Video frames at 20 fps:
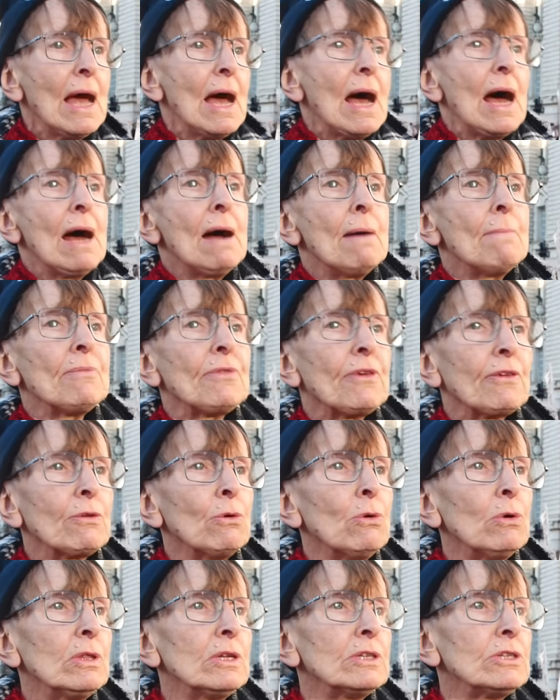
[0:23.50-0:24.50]
There's
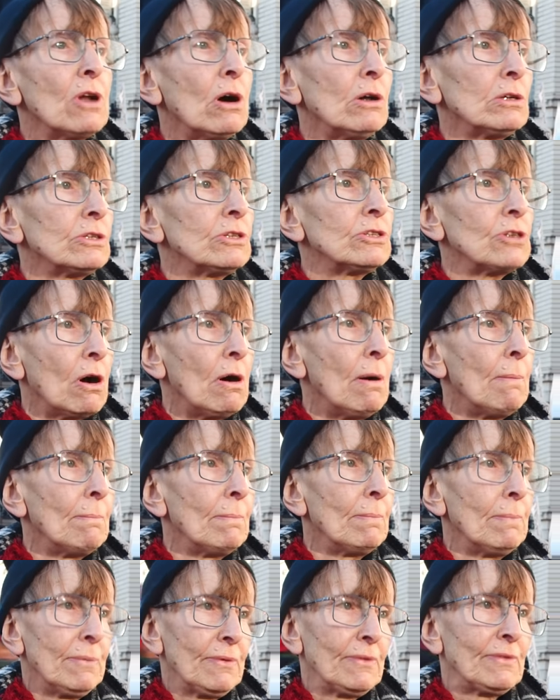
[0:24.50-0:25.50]
all the
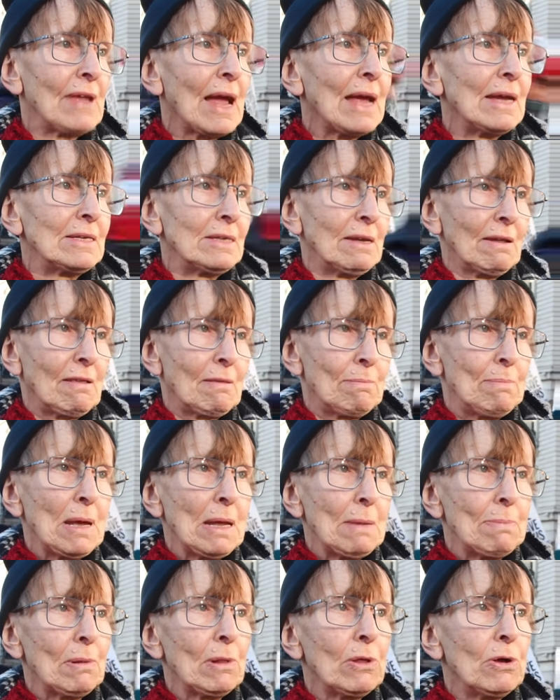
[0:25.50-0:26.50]
non-dom status
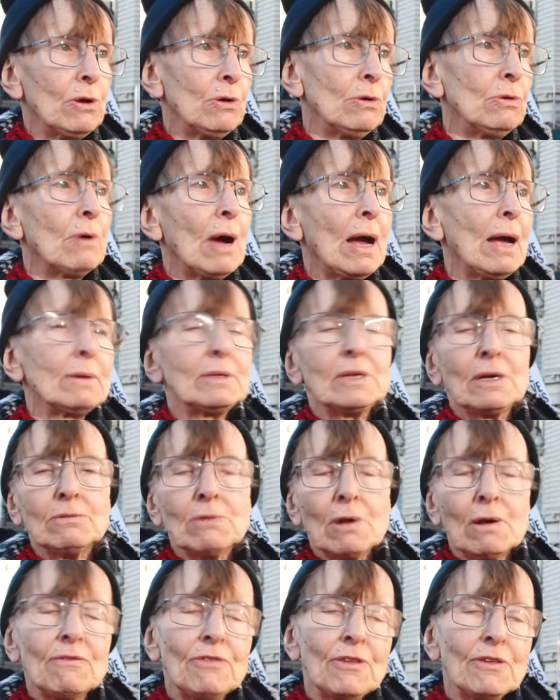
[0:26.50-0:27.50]
people who, I don't
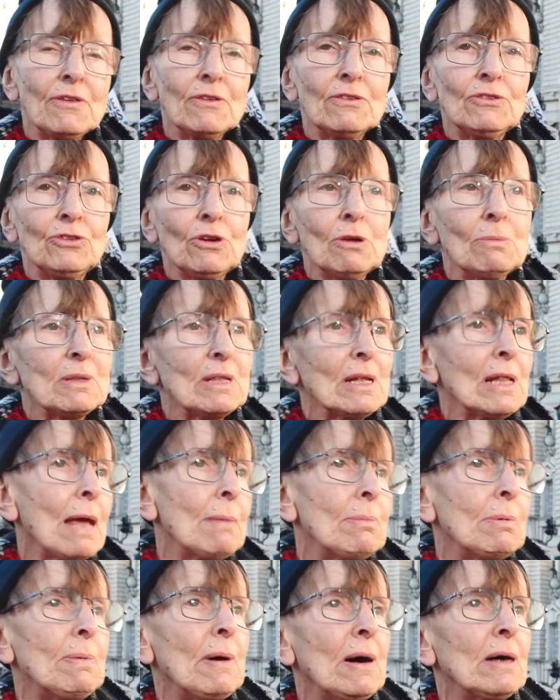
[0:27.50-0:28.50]
know if this is true, but the
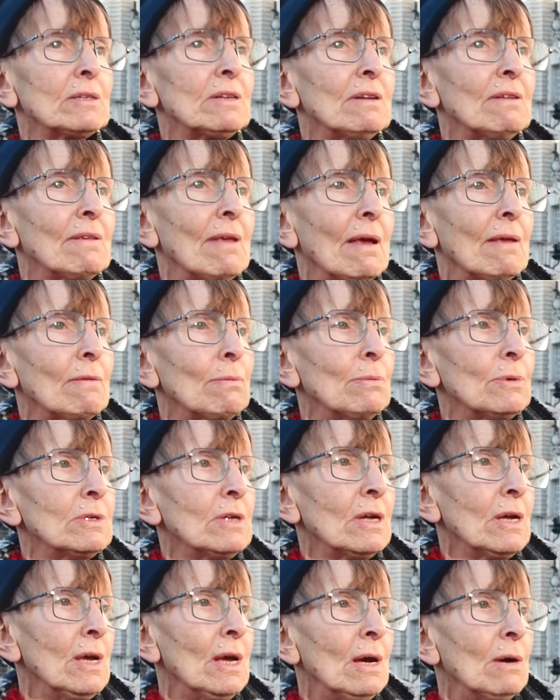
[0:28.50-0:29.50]
Labour Party says would
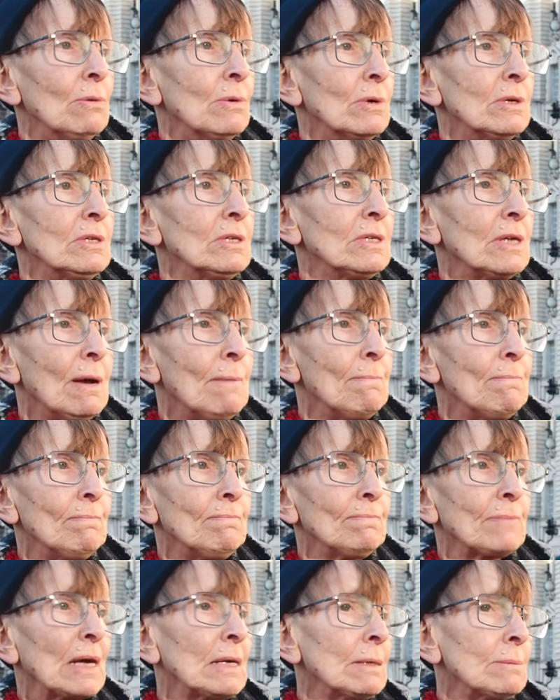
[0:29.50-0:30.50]

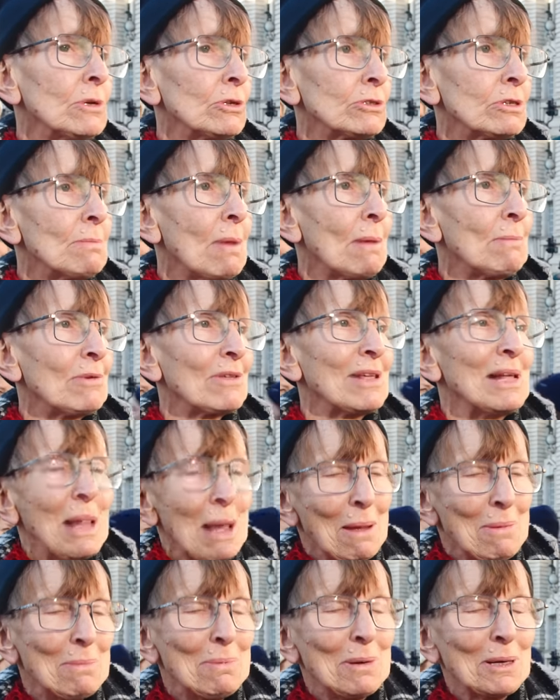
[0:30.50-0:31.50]
I'm not a member of the
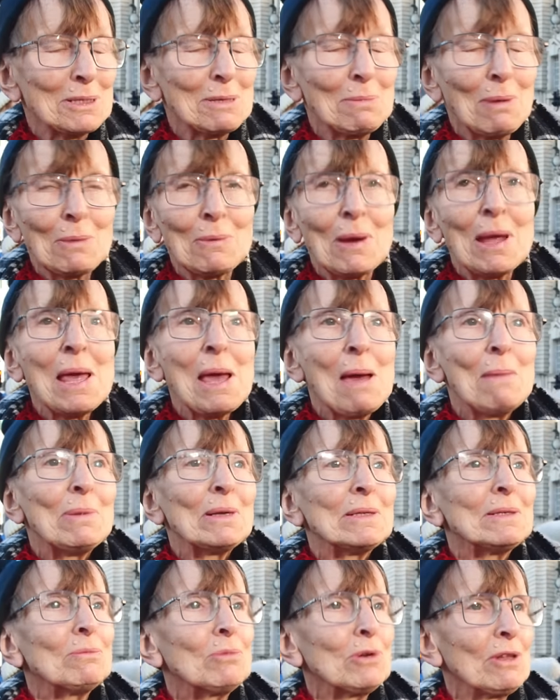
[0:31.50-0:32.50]
Labour Party, by the way,
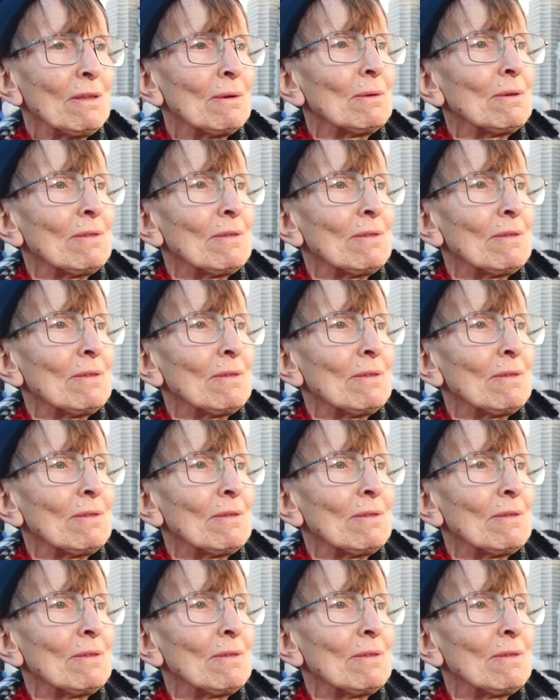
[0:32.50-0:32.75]
but would